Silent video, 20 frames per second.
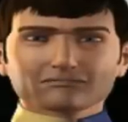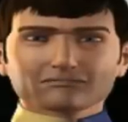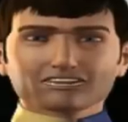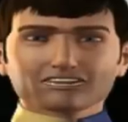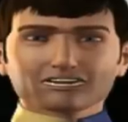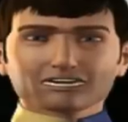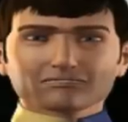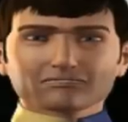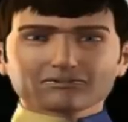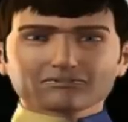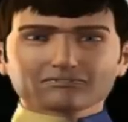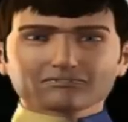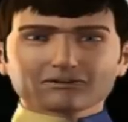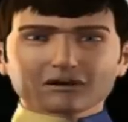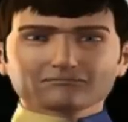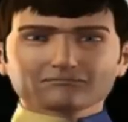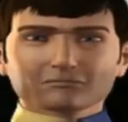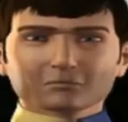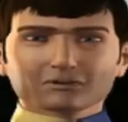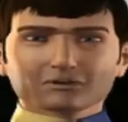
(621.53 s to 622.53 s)
They can
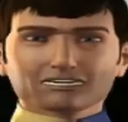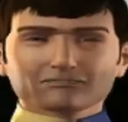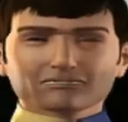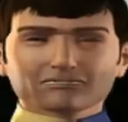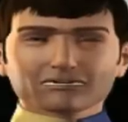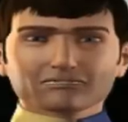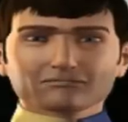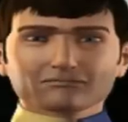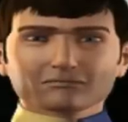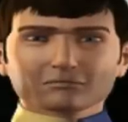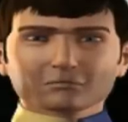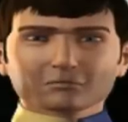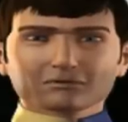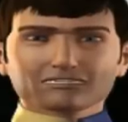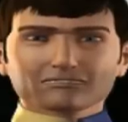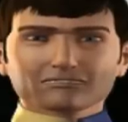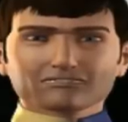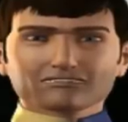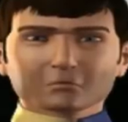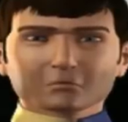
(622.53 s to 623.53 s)
operate
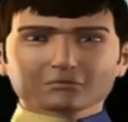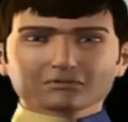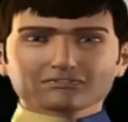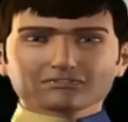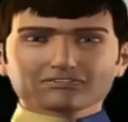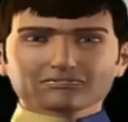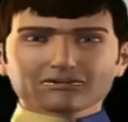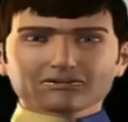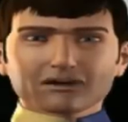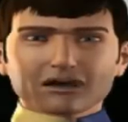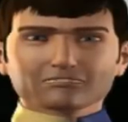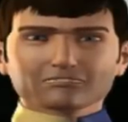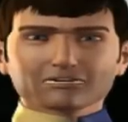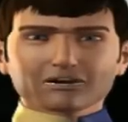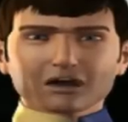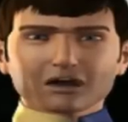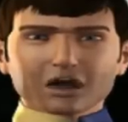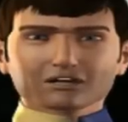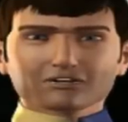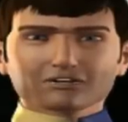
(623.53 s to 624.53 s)
anywhere in the world, under
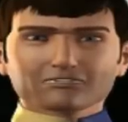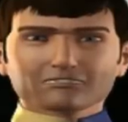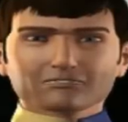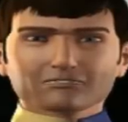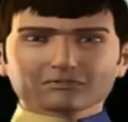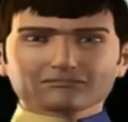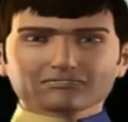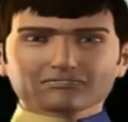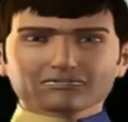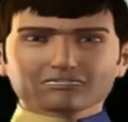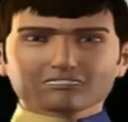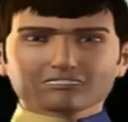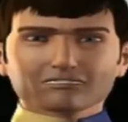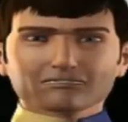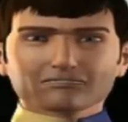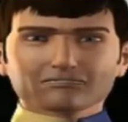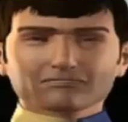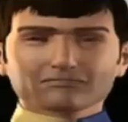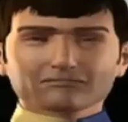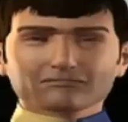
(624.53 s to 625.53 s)
all
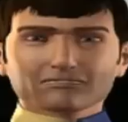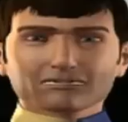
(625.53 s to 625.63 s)
conditions.